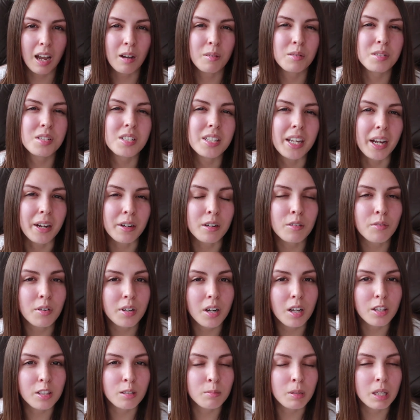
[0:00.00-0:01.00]
I was scared of
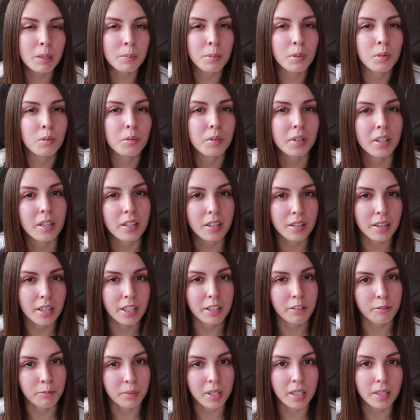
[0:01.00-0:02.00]
what other people were gonna
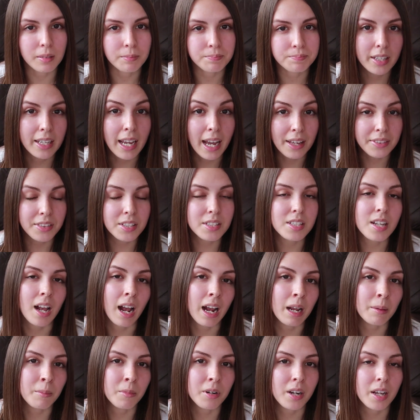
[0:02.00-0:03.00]
think of me. Like at the
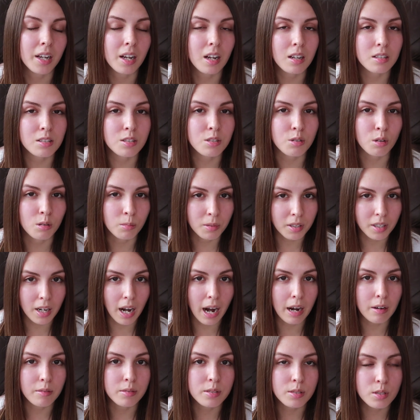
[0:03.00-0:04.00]
time when I got sober,
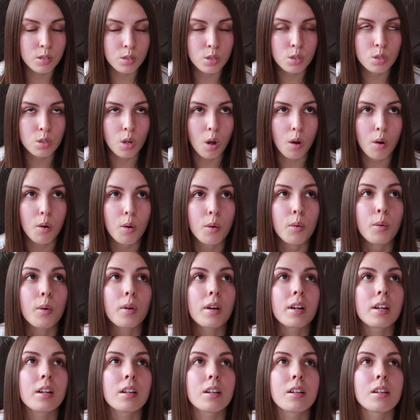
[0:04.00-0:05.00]
I was
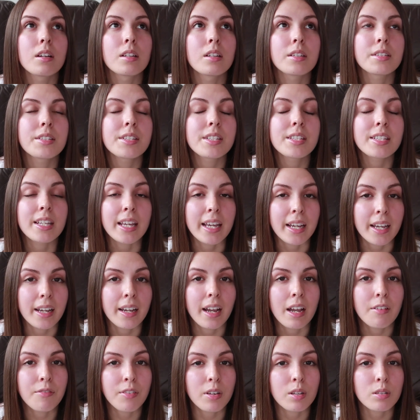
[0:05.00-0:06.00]
so
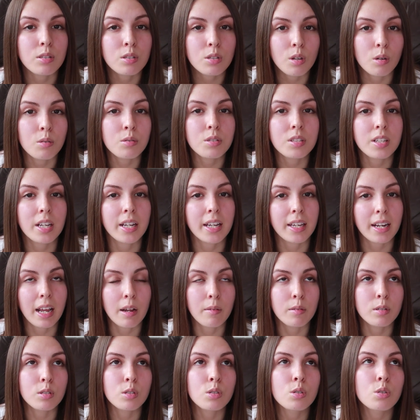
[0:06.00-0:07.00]
sick. I felt so sick, and I
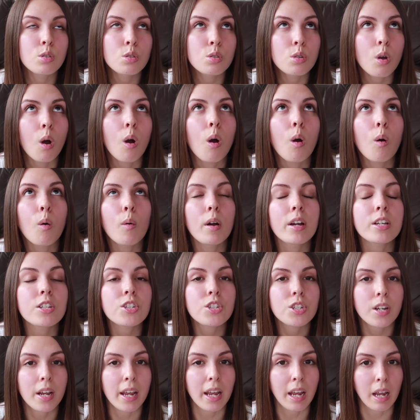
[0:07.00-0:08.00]
was so
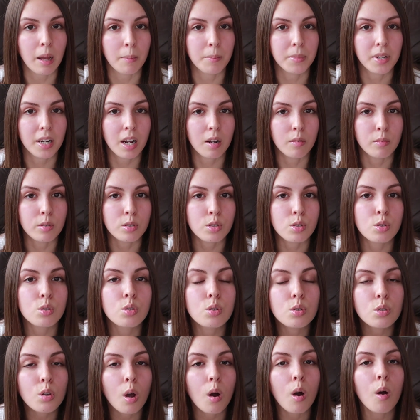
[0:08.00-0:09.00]
ashamed, and I was
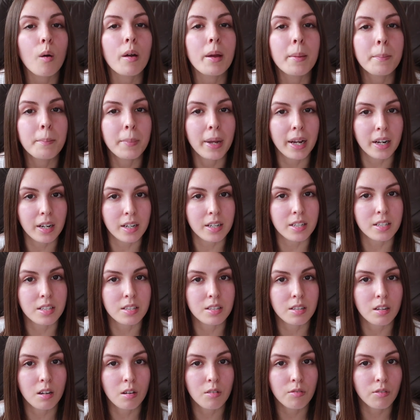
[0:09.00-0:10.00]
so
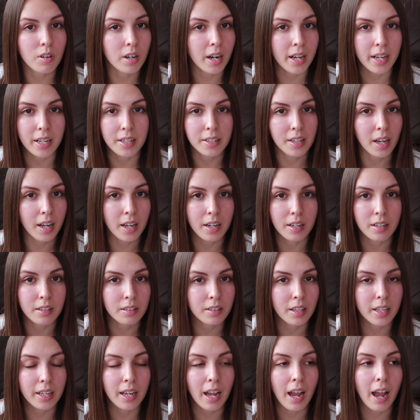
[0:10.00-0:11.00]
embarrassed of what I had done.
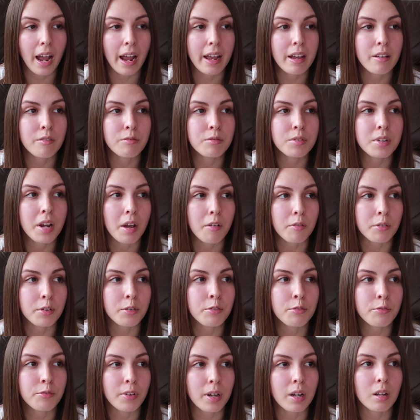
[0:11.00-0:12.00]
Like I have
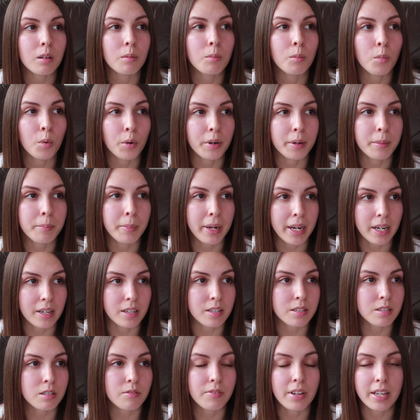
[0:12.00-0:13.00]
never felt more
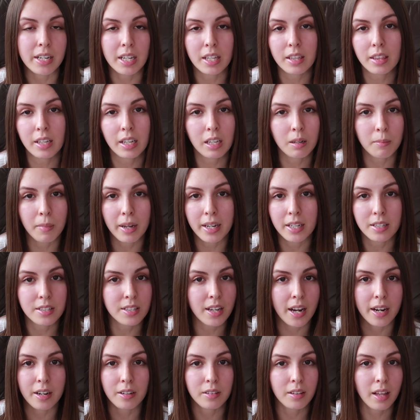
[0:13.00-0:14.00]
embarrassed of anything in my
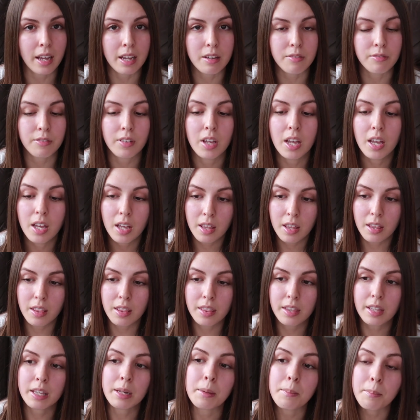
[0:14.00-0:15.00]
entire life
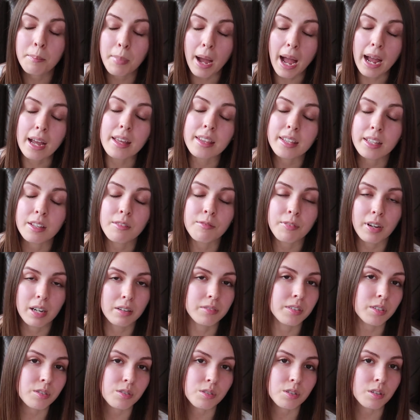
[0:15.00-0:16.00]
than back then
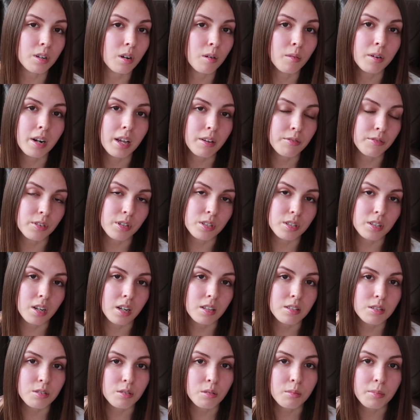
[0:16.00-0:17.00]
5 years ago when I first
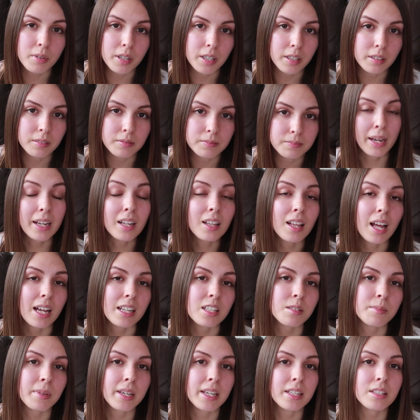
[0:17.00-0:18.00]
got sober. My
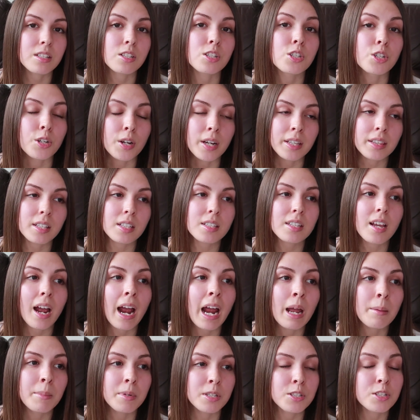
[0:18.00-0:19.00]
classmates, during the
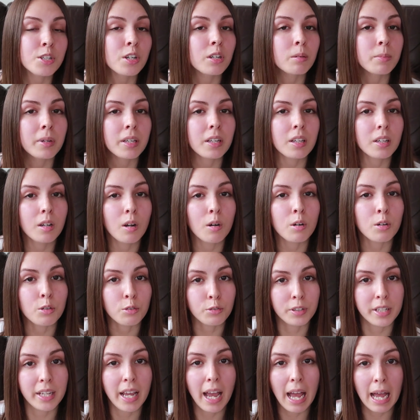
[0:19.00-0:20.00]
time it took me to go to
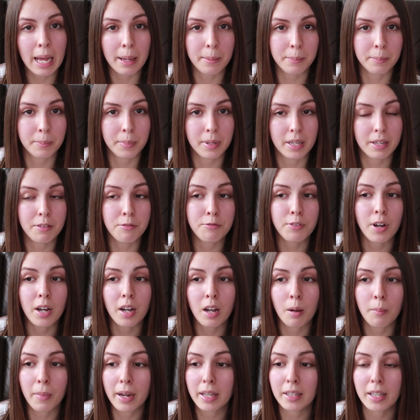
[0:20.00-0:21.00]
rehab and
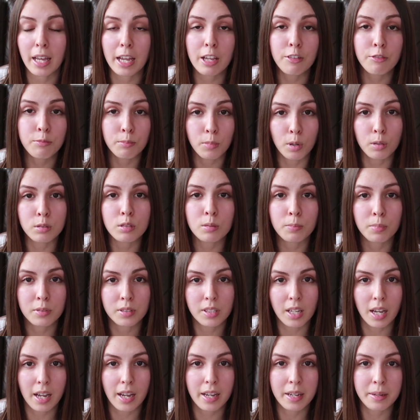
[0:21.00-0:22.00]
fuck up my life multiple
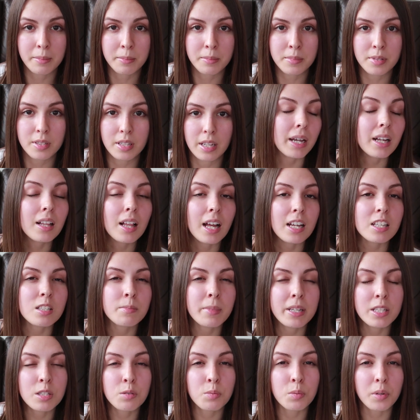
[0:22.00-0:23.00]
times, my
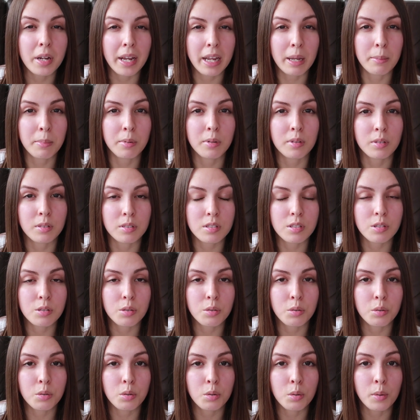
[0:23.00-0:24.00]
classmates were able
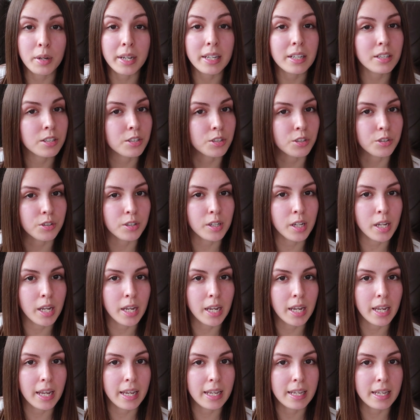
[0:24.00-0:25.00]
to get a
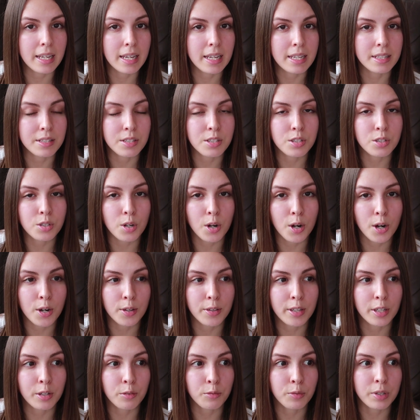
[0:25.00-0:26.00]
degree and start
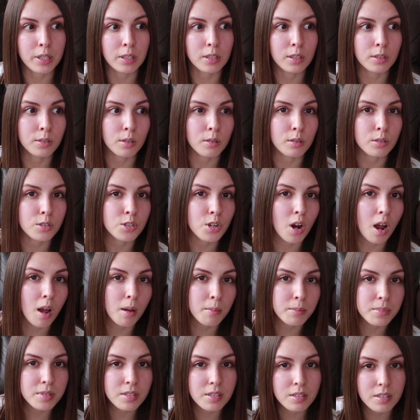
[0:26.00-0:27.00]
like real adult
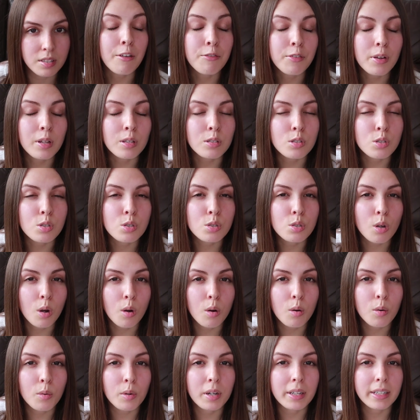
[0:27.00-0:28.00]
jobs. I felt
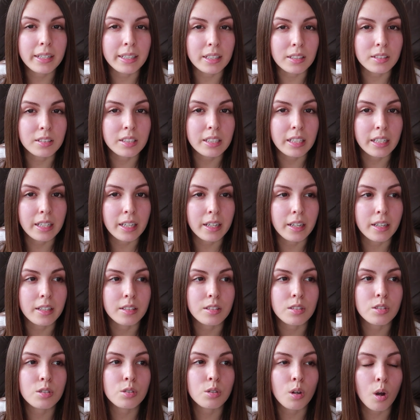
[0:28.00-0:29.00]
so guilty
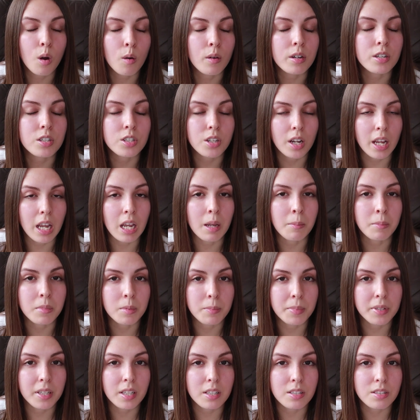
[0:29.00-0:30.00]
and so
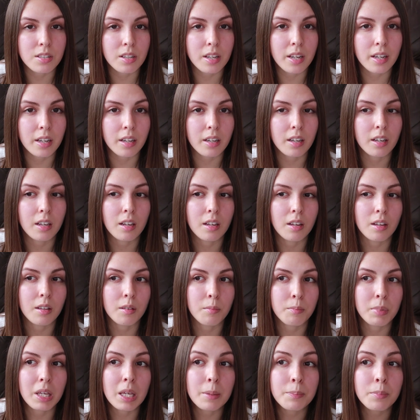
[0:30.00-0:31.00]
ashamed because like
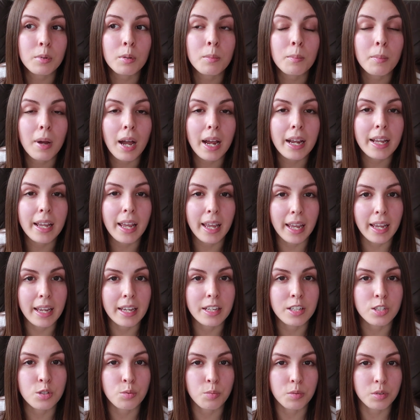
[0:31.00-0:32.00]
people my
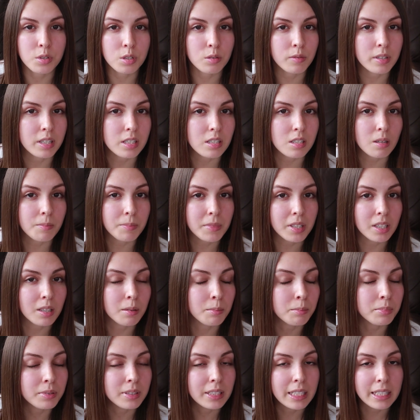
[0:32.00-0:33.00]
age were doing something
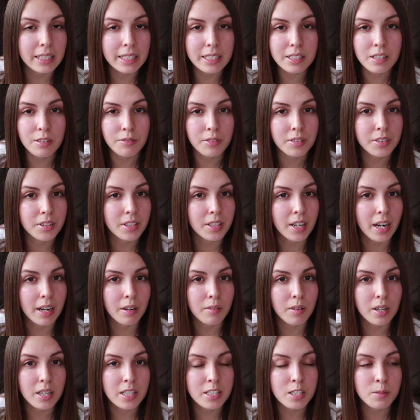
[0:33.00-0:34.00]
completely different than
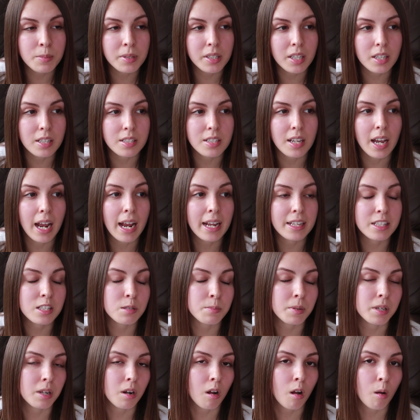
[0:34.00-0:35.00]
I was, because I had
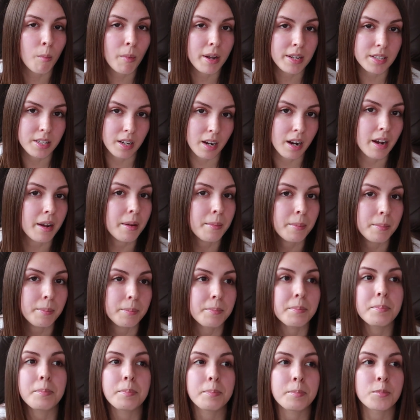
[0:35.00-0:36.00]
spent all my time